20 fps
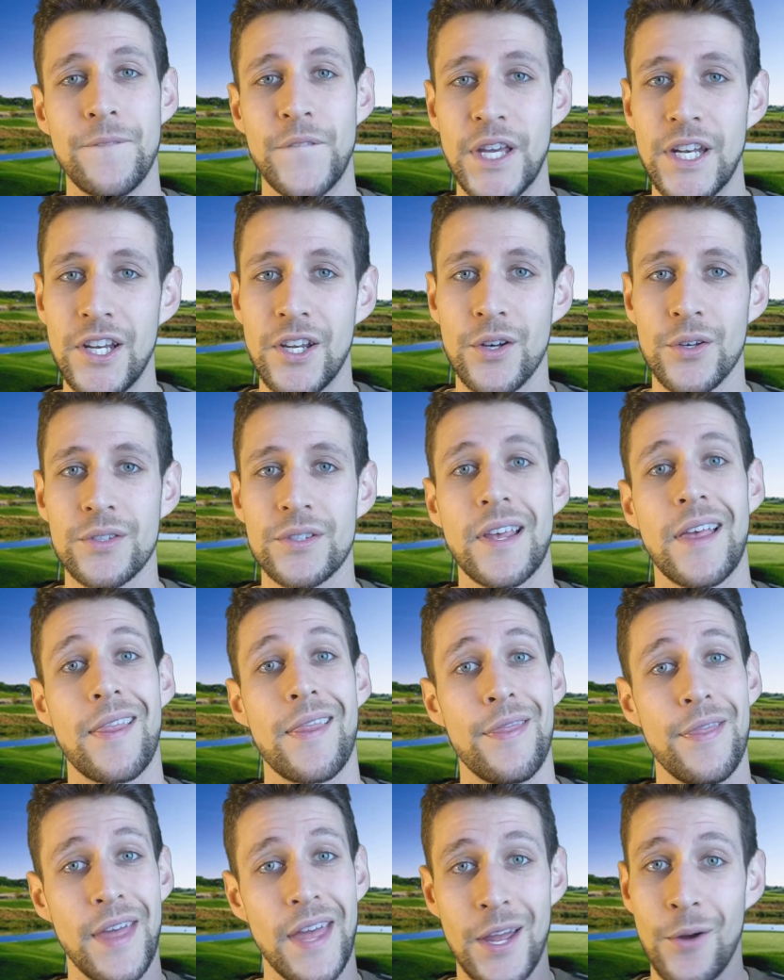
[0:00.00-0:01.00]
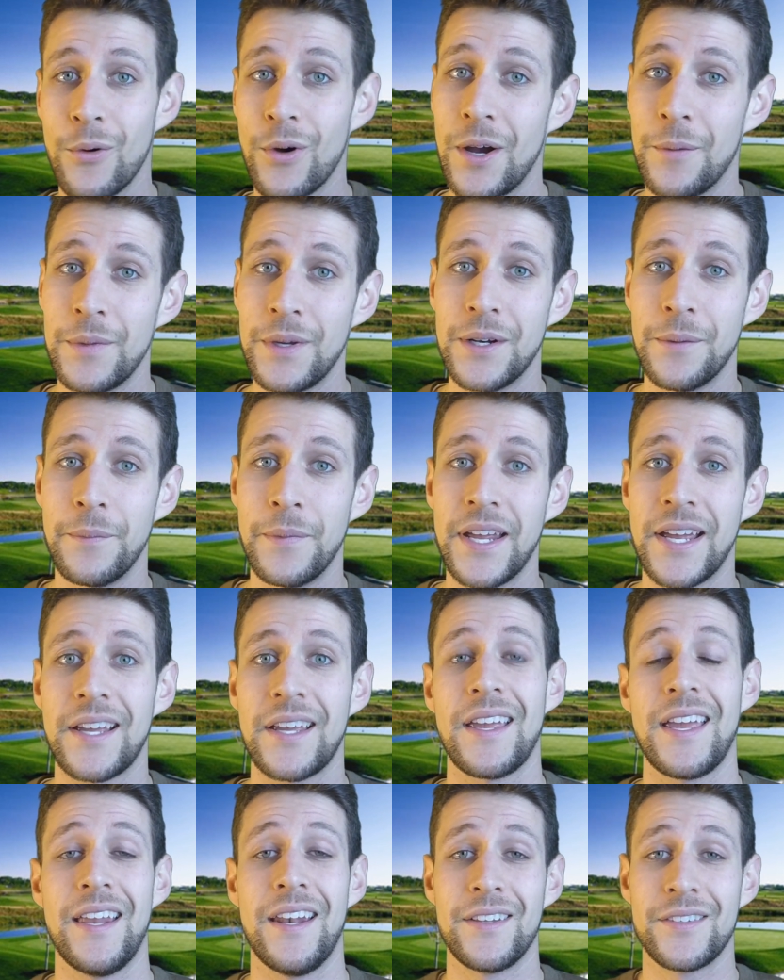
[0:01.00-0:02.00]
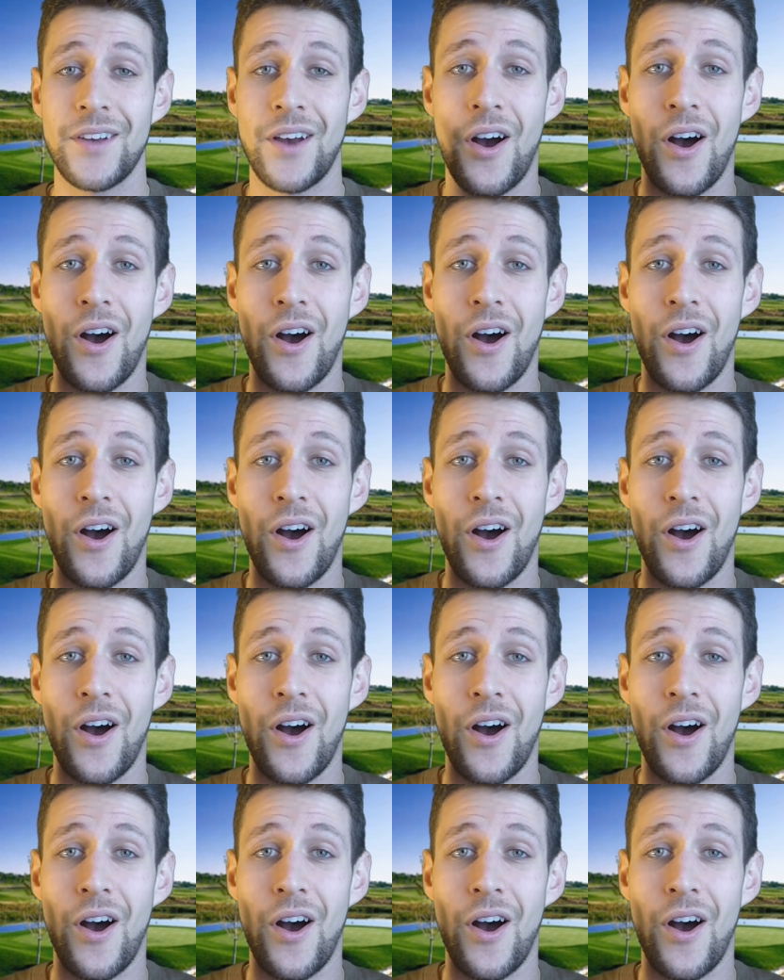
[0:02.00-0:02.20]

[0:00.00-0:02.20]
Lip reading: videos they want me to make, and it's